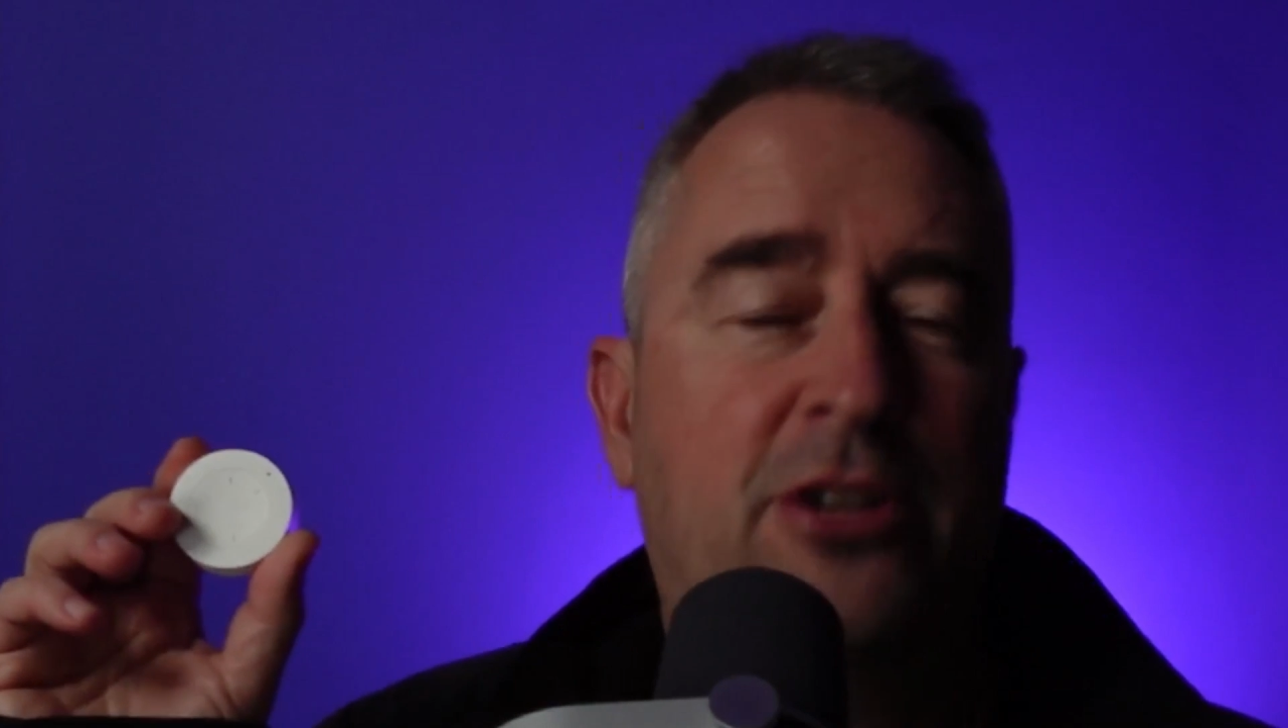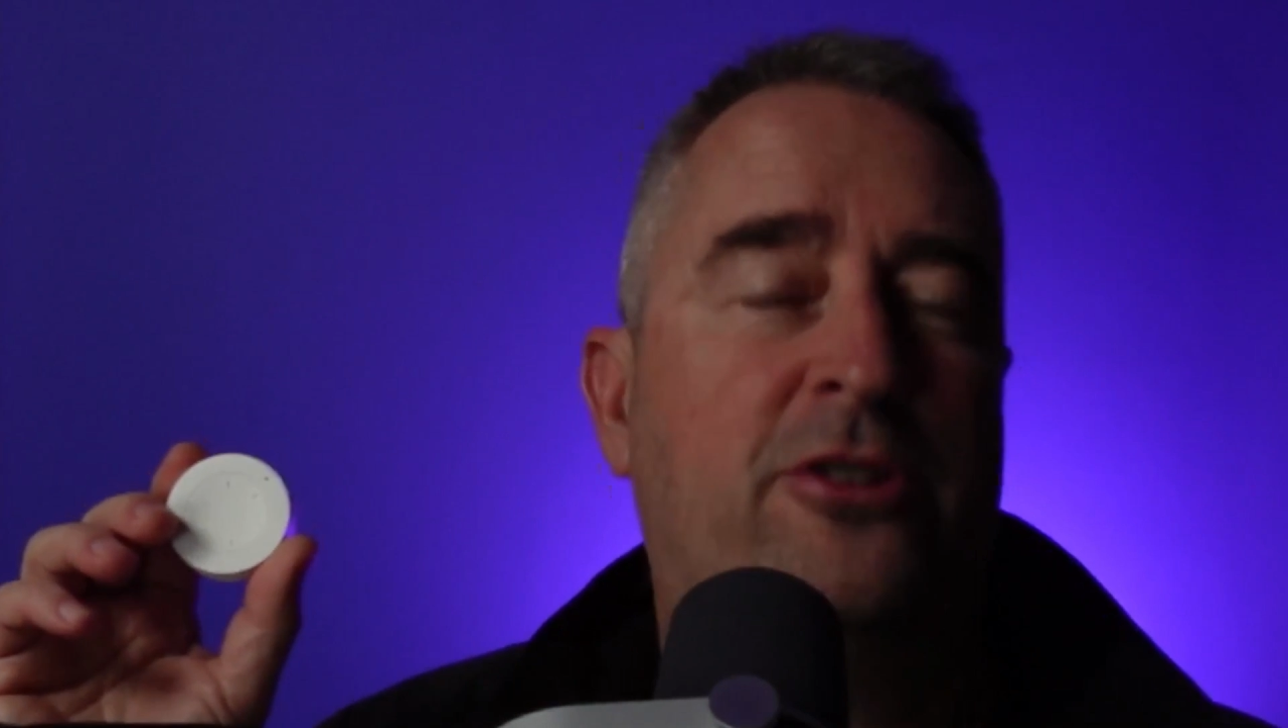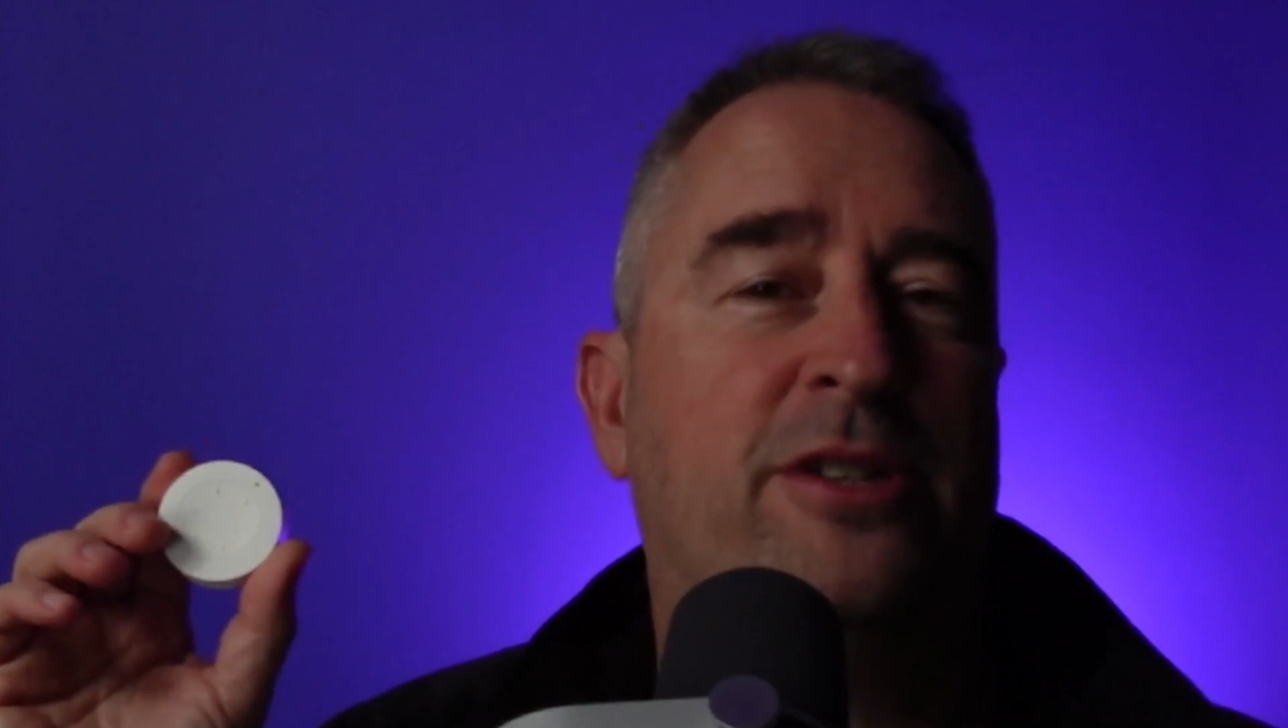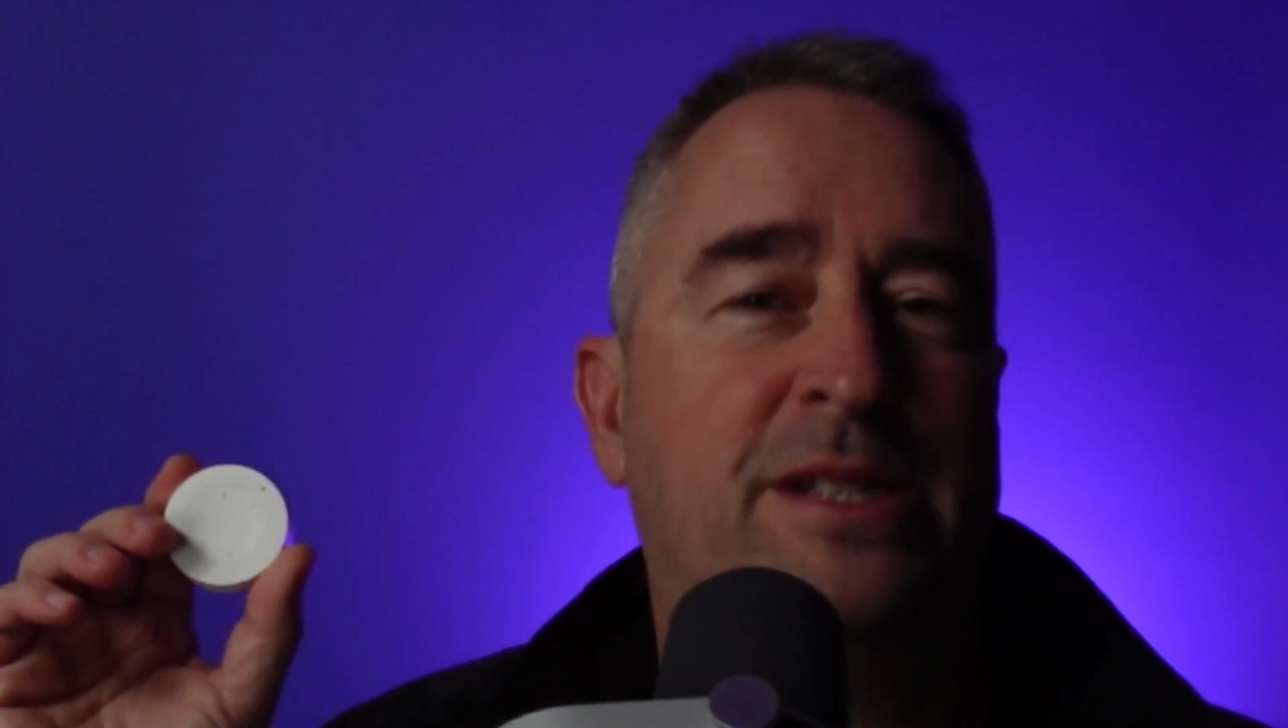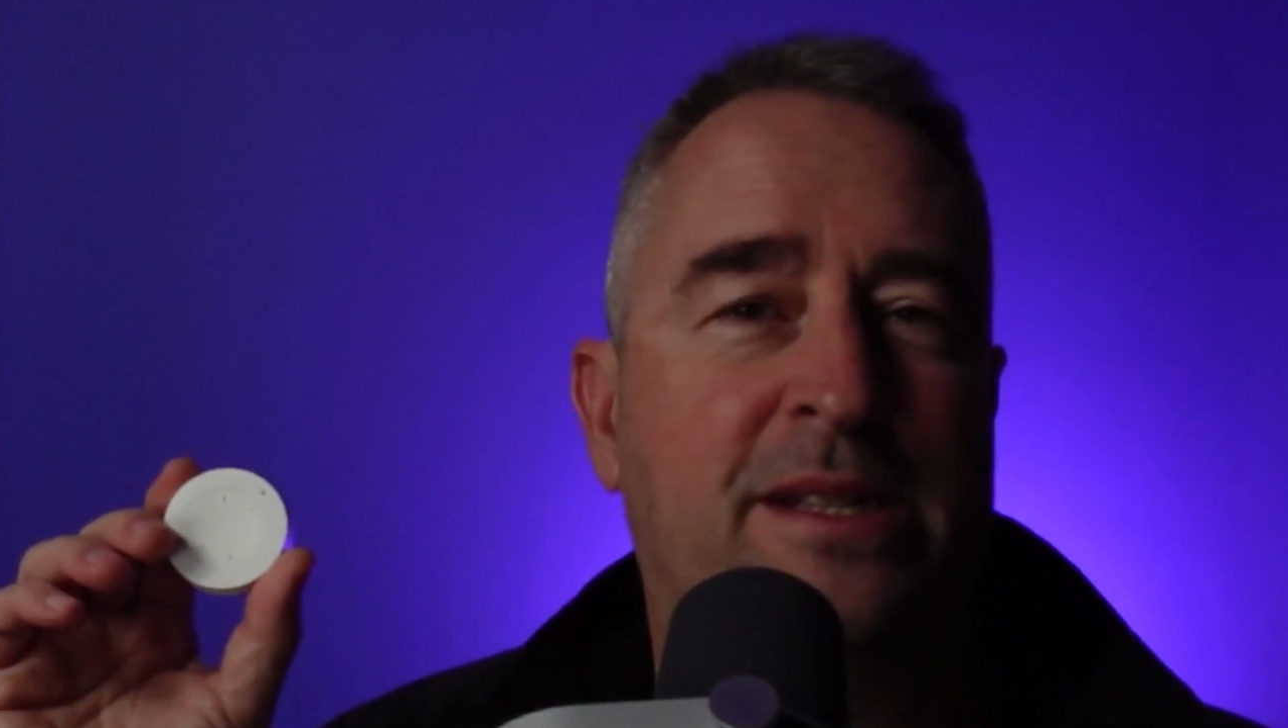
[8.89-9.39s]

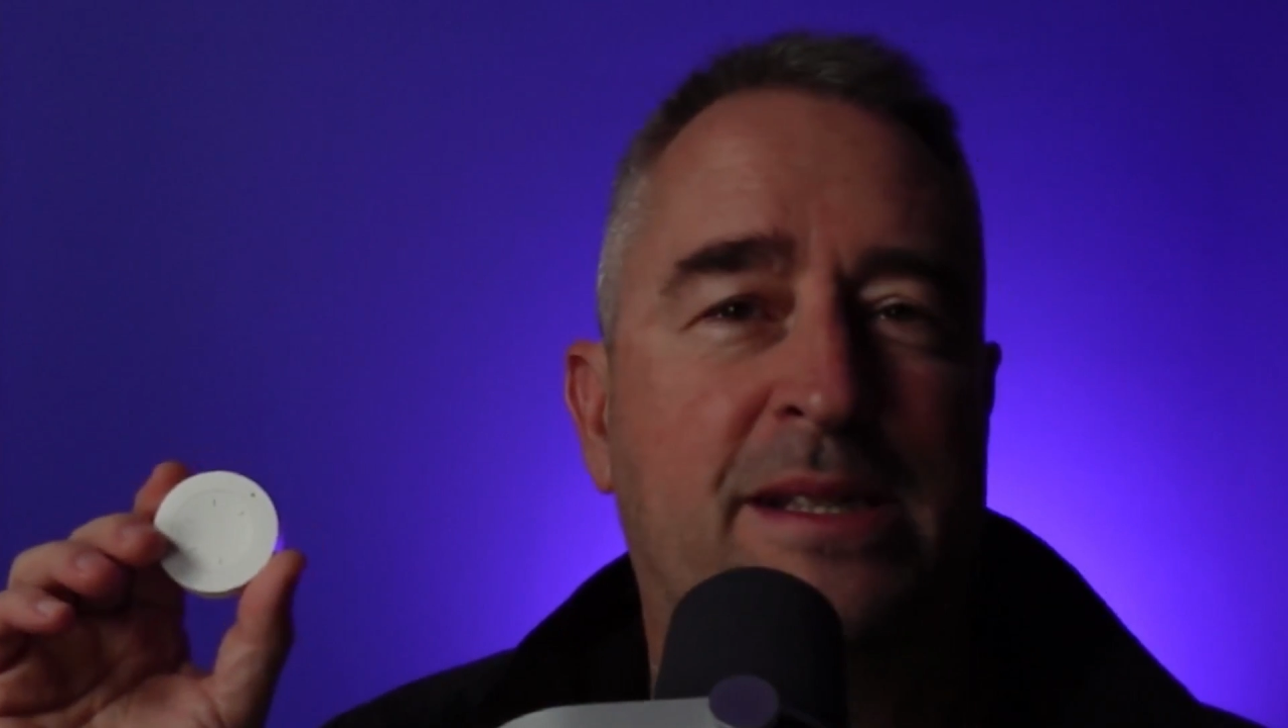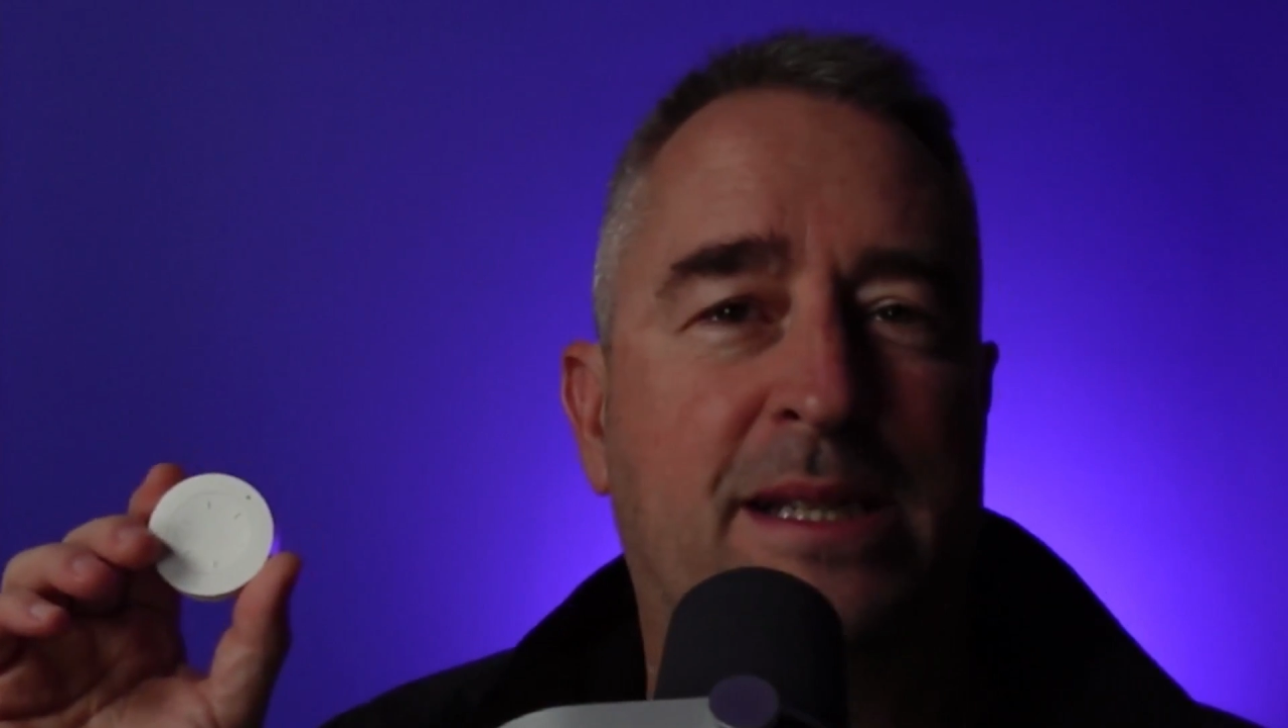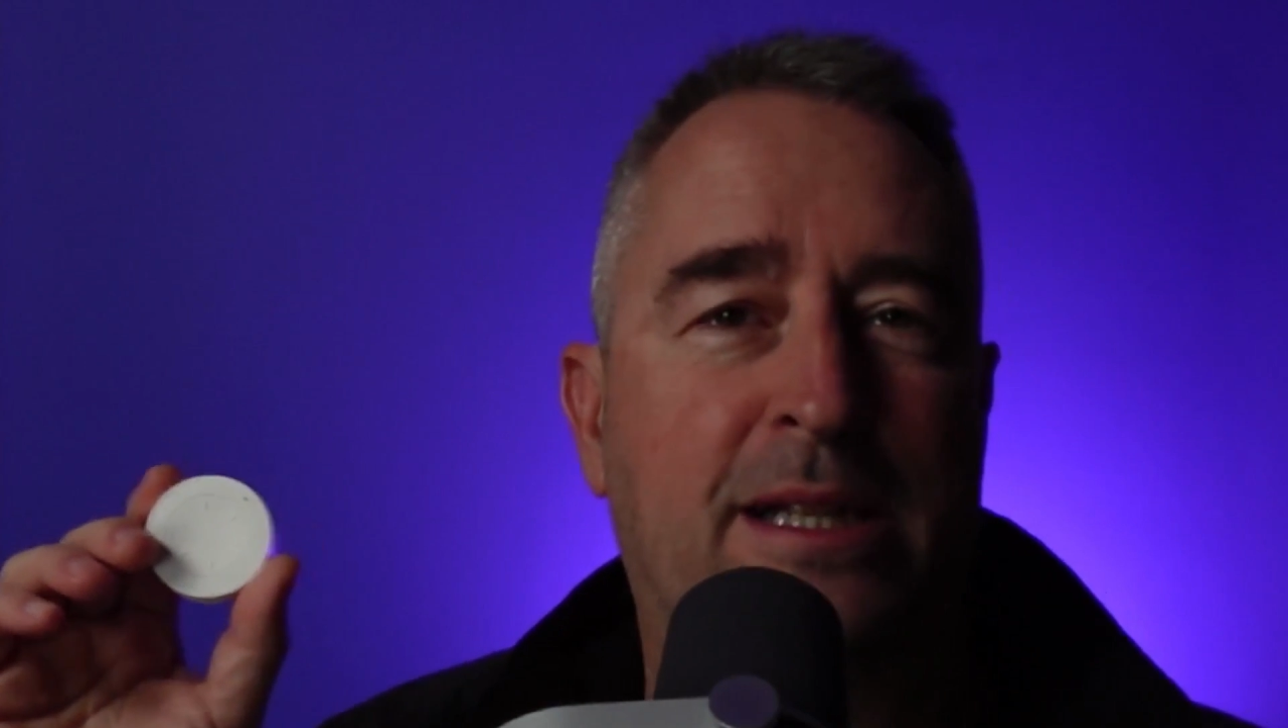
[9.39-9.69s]
across this